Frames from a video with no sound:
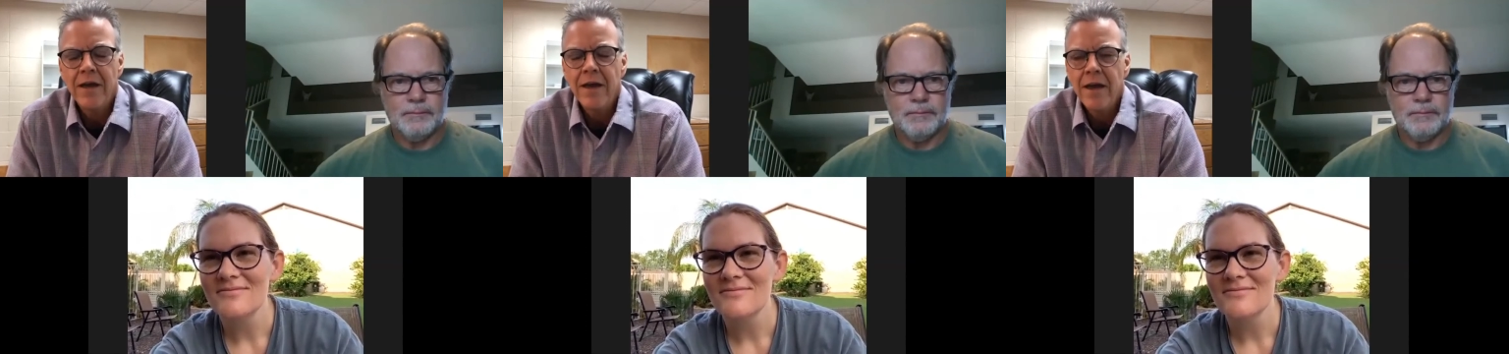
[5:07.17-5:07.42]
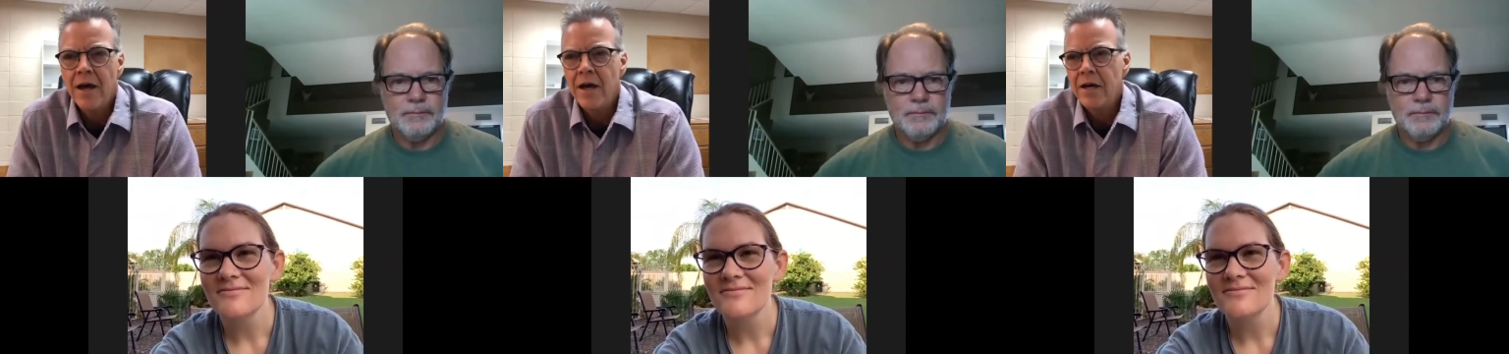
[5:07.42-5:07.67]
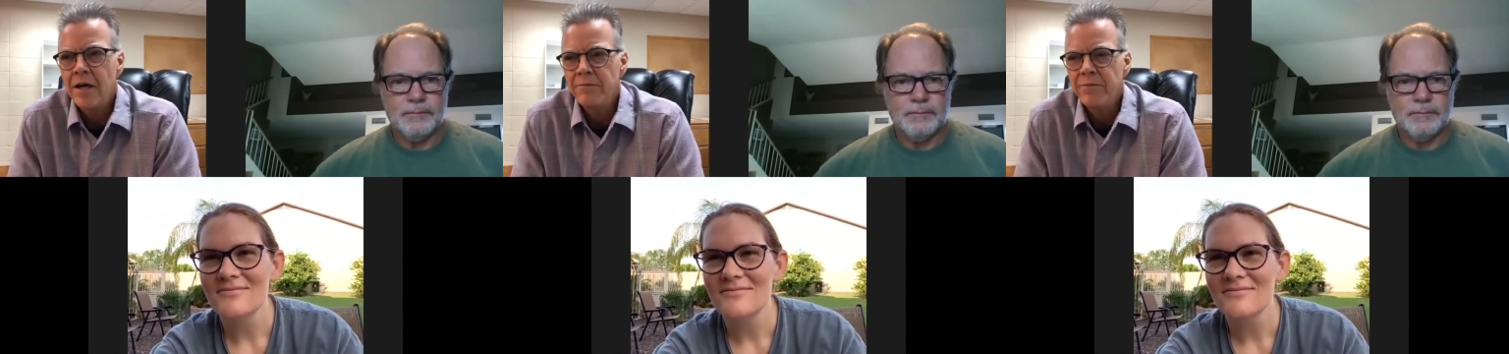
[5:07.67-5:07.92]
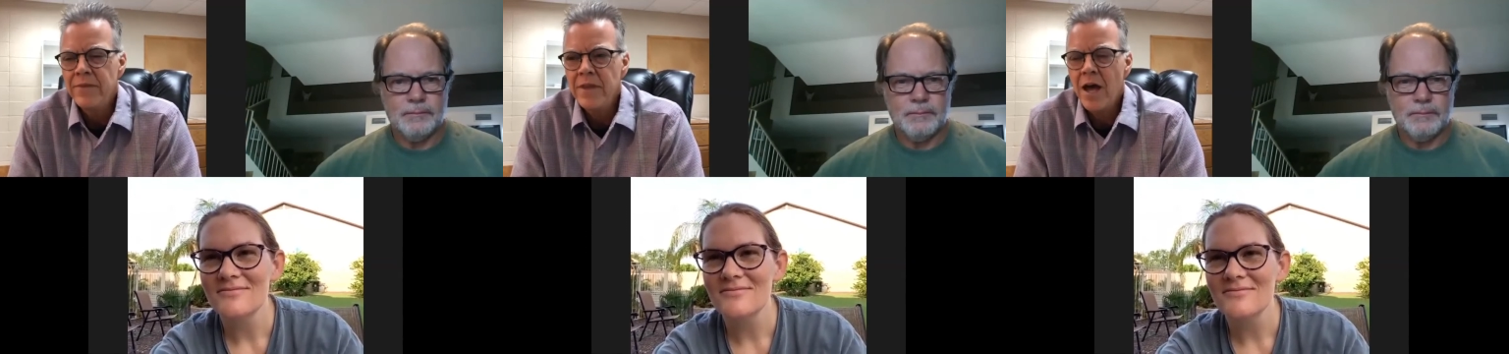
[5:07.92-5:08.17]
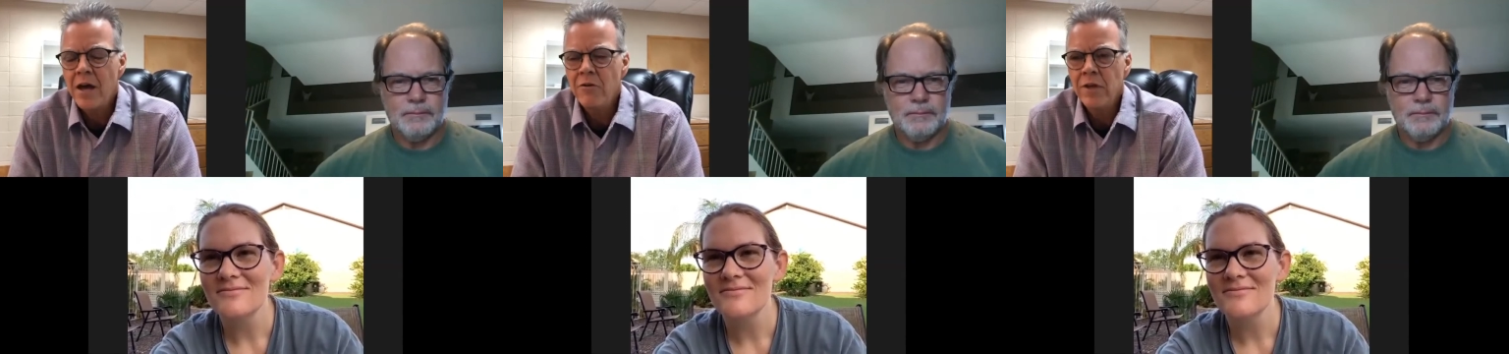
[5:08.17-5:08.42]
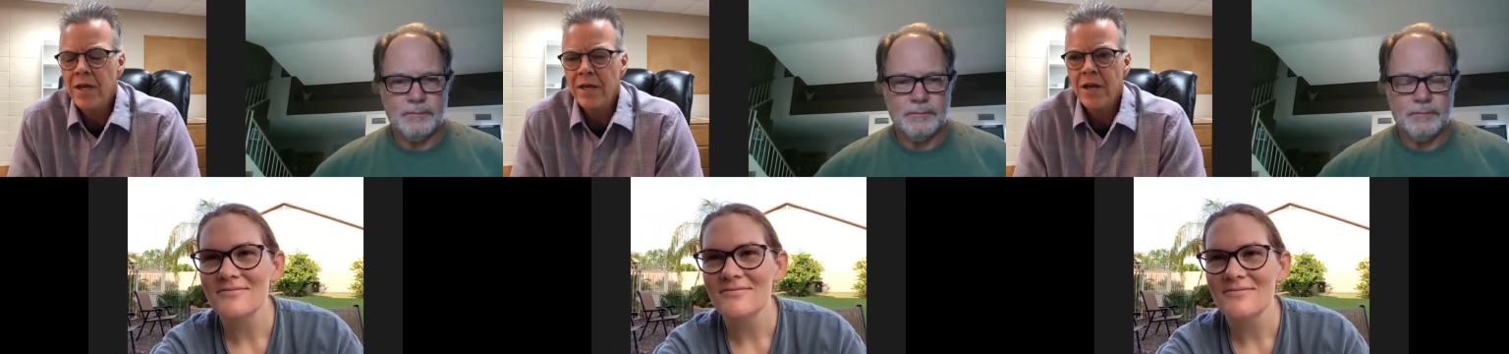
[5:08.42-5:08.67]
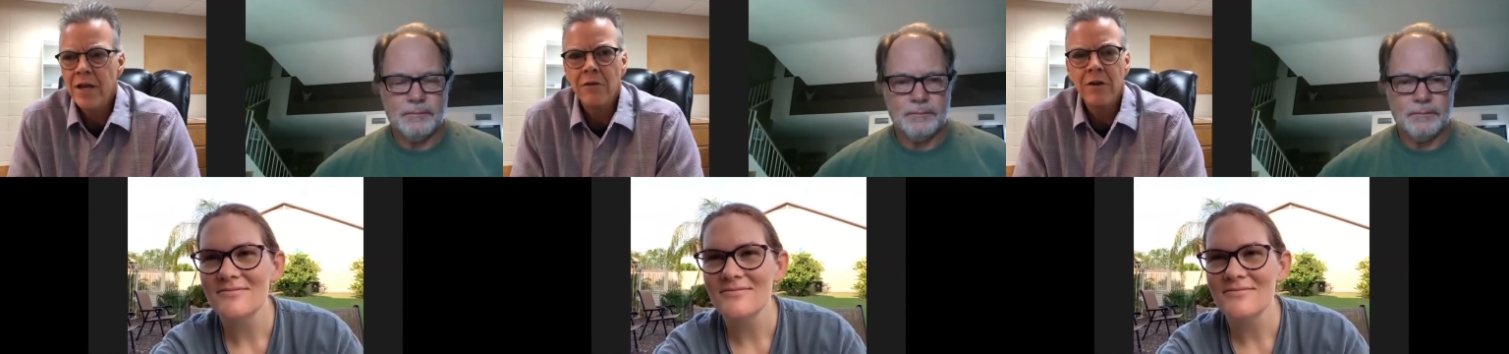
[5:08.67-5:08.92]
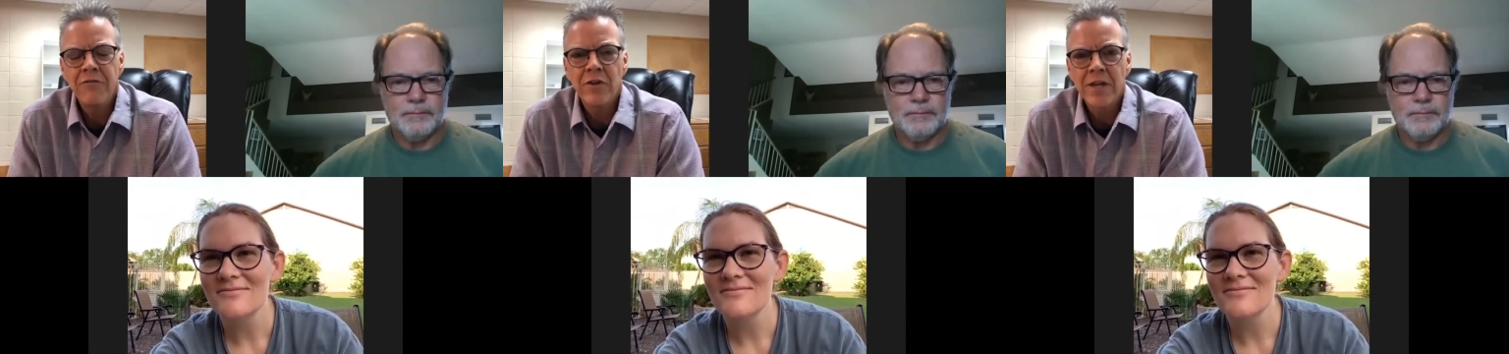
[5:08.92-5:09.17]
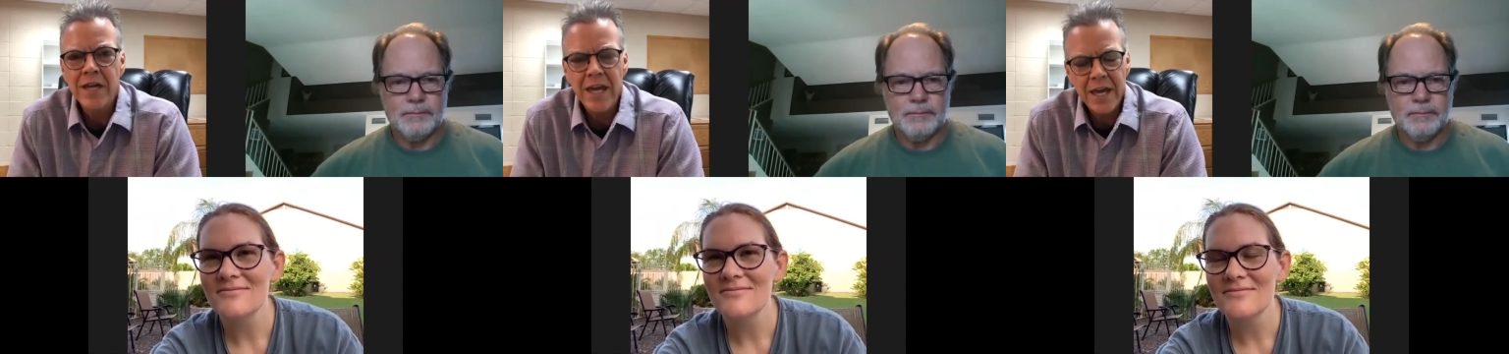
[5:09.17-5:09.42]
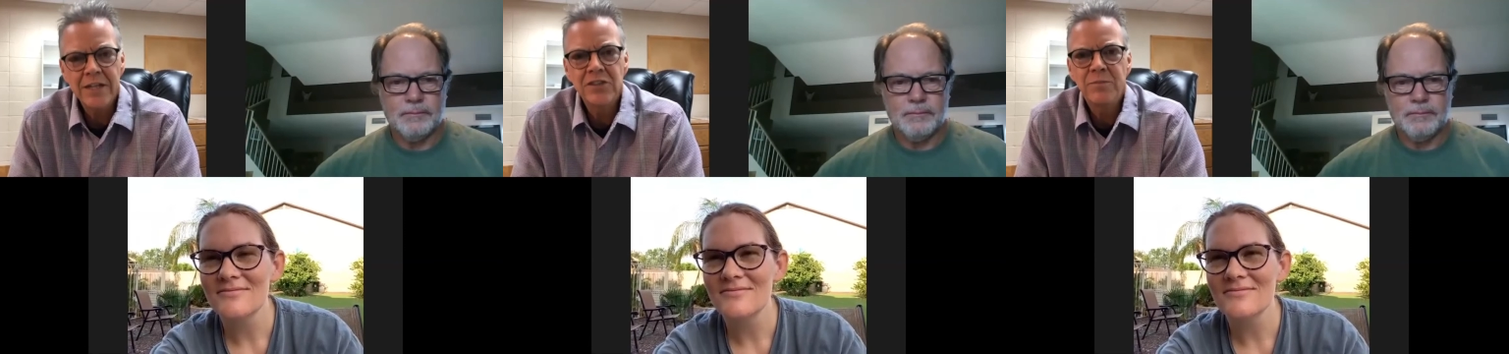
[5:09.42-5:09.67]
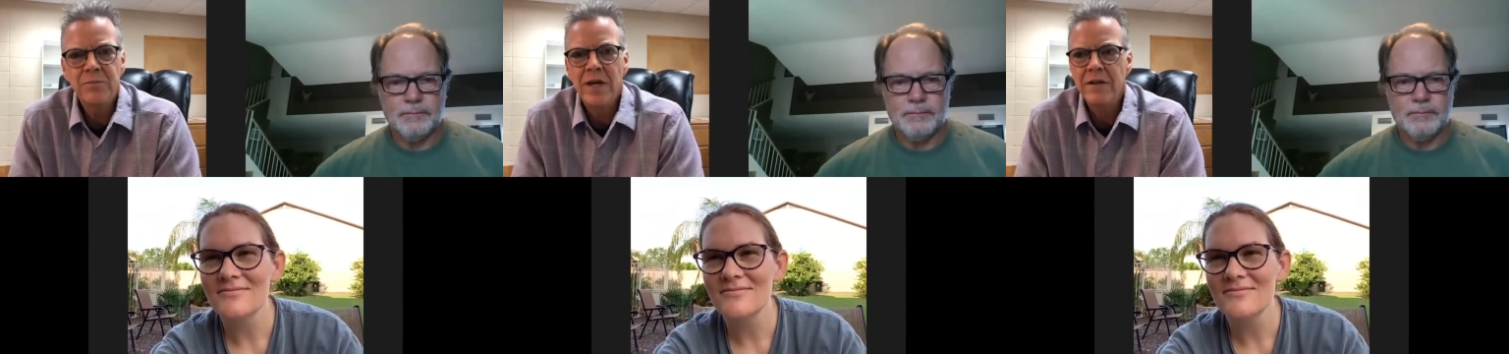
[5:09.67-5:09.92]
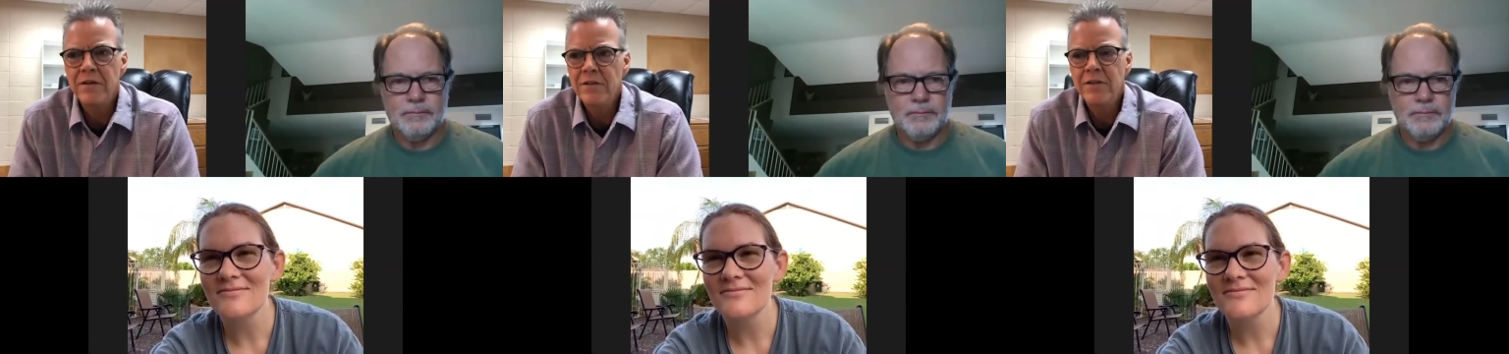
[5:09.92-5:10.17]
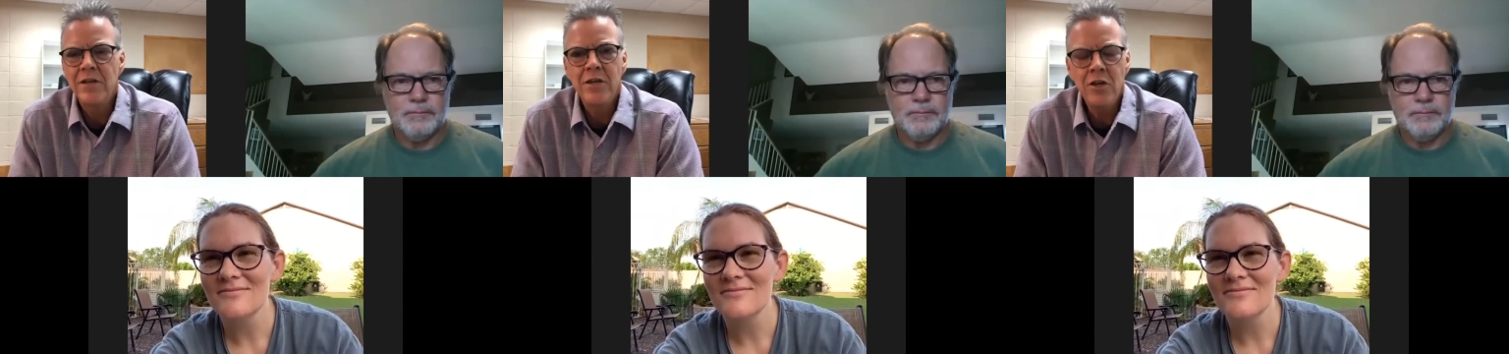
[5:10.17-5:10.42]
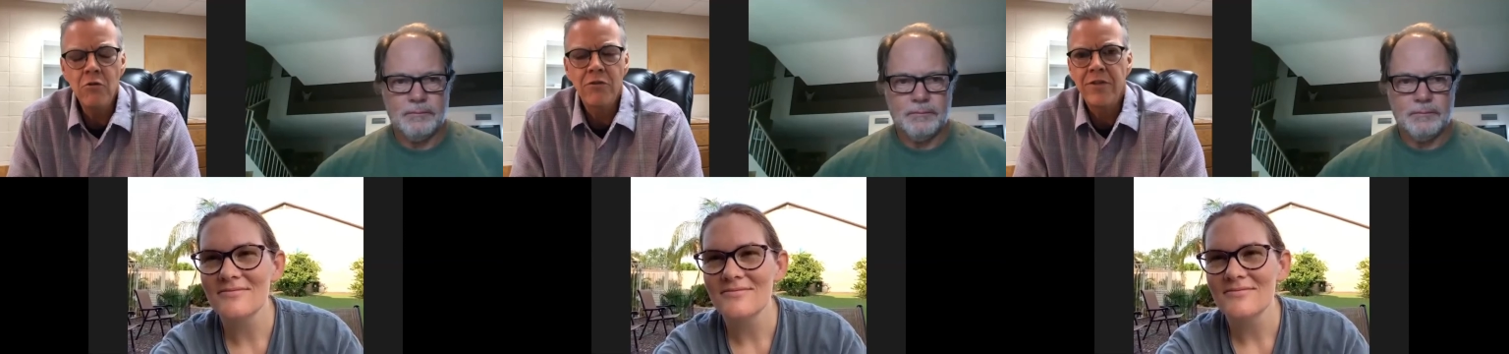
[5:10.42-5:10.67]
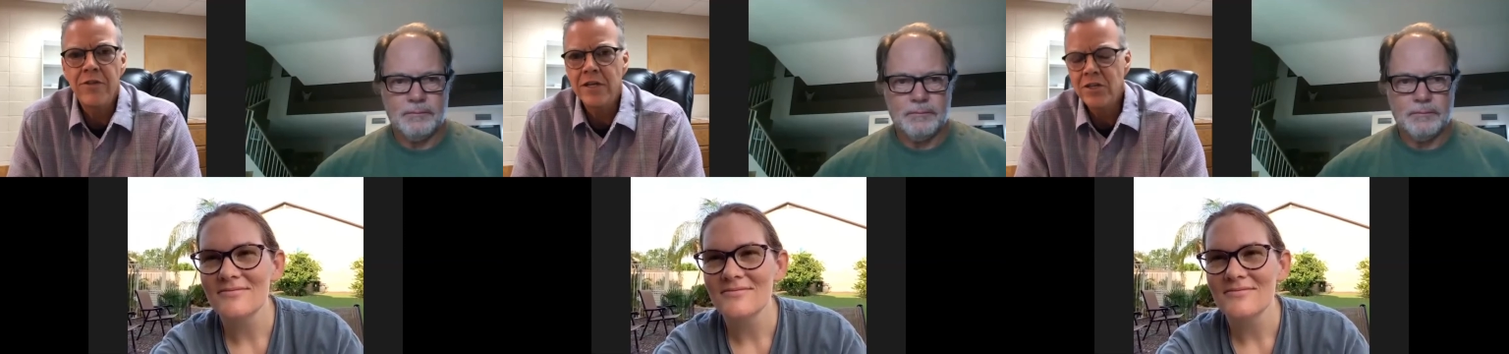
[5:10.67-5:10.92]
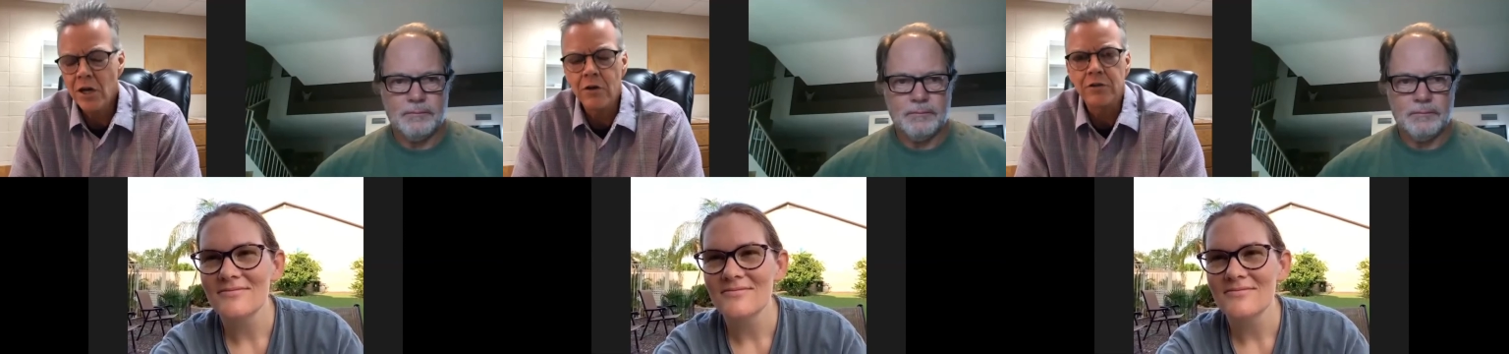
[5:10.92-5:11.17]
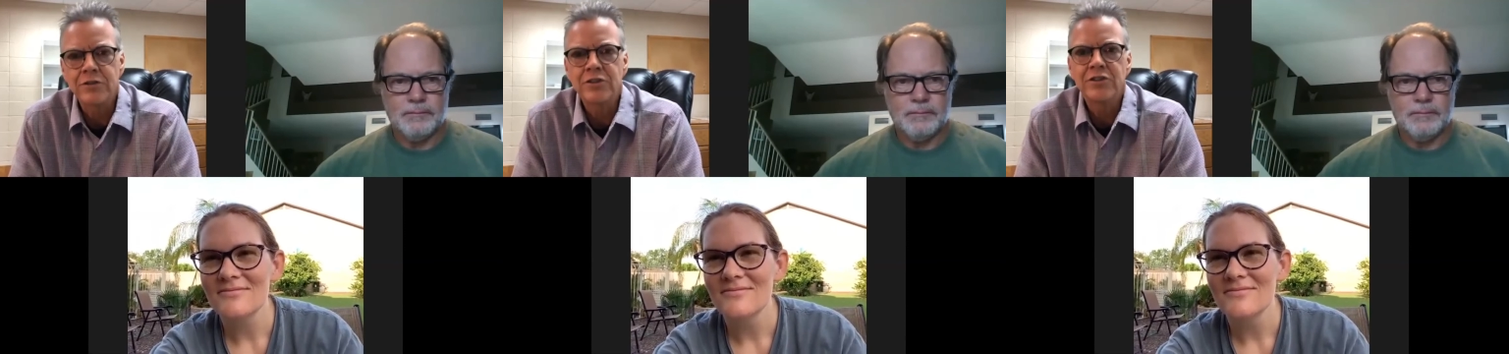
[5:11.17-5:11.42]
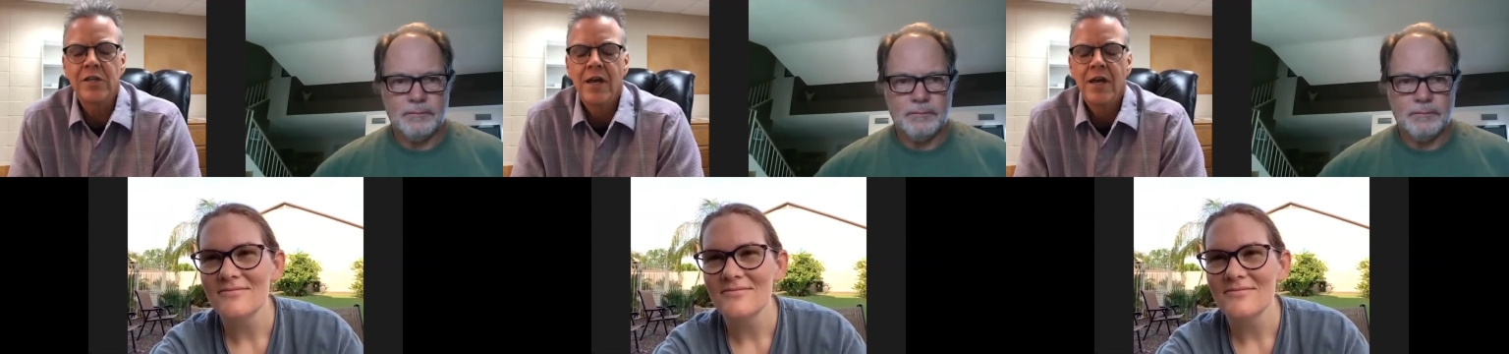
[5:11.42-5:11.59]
Speaker 1: uh, not only not only for the kids but the youth, the adults,